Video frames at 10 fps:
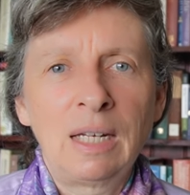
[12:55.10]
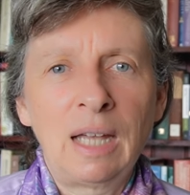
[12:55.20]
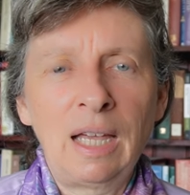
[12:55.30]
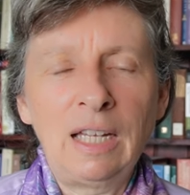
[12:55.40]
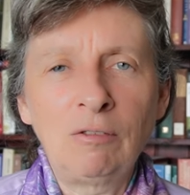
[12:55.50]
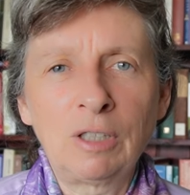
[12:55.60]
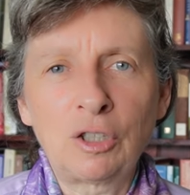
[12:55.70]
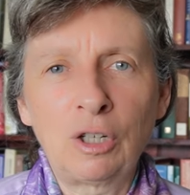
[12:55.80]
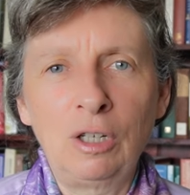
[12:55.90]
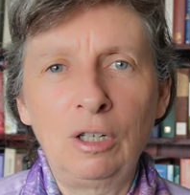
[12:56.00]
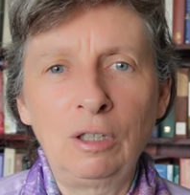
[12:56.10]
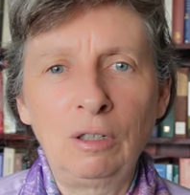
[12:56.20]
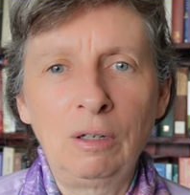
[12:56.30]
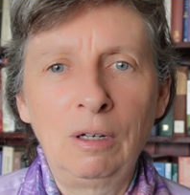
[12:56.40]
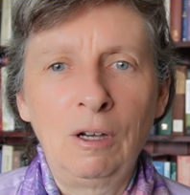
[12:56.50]
Now, in return
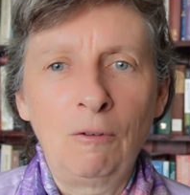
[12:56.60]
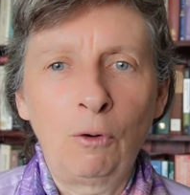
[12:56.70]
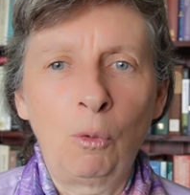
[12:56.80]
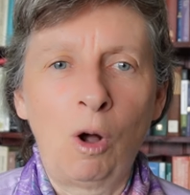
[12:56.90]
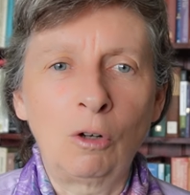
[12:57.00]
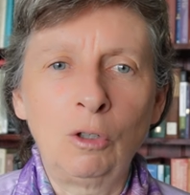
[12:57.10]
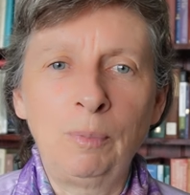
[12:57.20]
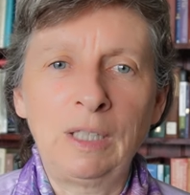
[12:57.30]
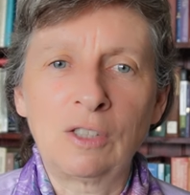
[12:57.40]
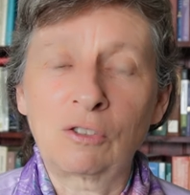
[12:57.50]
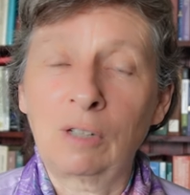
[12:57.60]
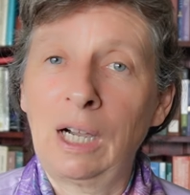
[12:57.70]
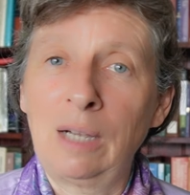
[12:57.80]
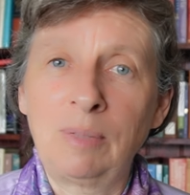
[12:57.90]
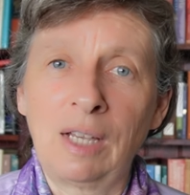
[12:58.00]
for what could be
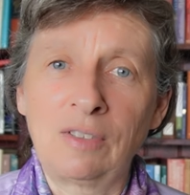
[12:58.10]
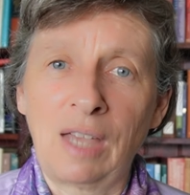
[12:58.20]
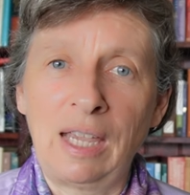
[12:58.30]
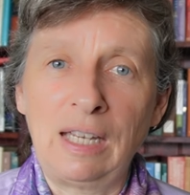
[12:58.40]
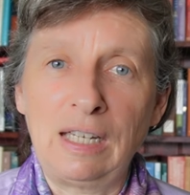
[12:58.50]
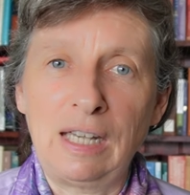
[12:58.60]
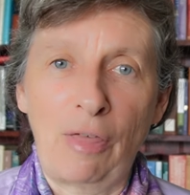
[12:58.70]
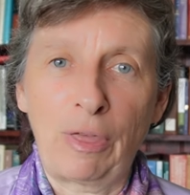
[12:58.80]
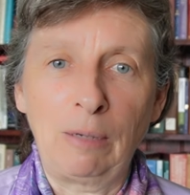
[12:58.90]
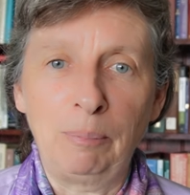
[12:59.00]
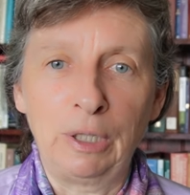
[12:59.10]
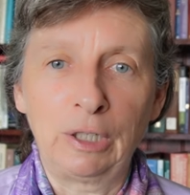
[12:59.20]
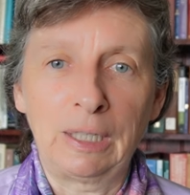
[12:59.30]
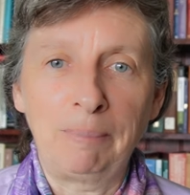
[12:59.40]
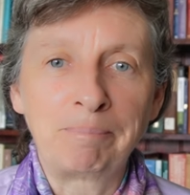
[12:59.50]
described as a nothing
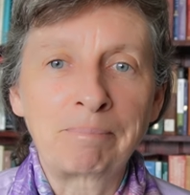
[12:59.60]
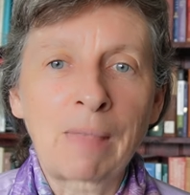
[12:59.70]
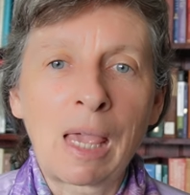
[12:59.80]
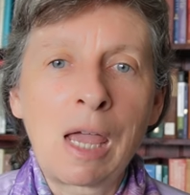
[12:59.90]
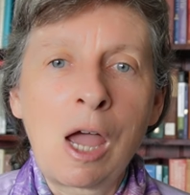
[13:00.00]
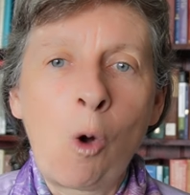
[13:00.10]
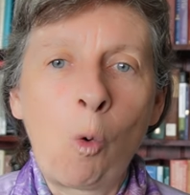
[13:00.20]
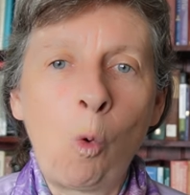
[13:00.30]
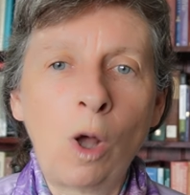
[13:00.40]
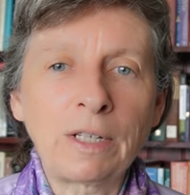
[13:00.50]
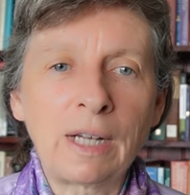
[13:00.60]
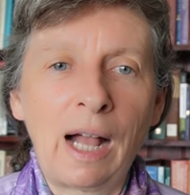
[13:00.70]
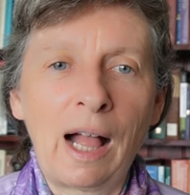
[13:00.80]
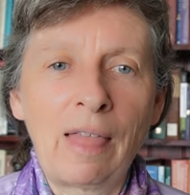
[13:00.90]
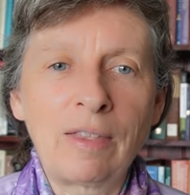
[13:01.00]
burger, what
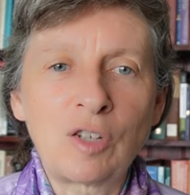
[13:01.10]
are the